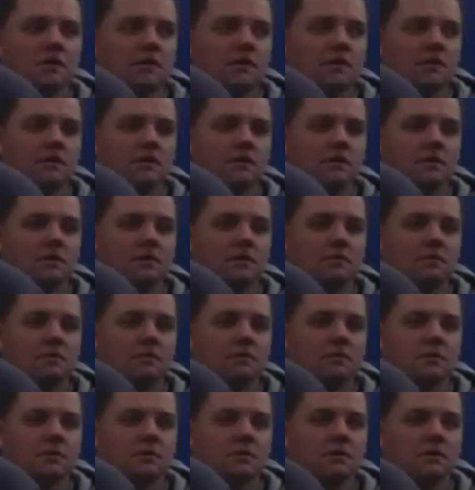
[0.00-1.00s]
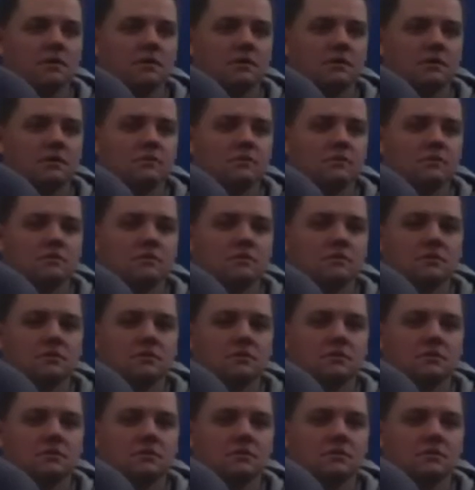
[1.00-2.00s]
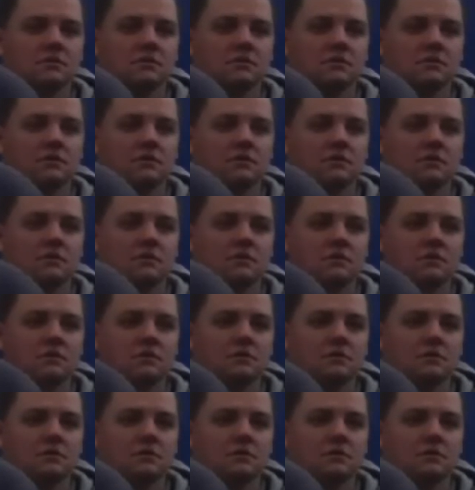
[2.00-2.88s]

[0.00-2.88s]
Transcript: This person isn't speaking.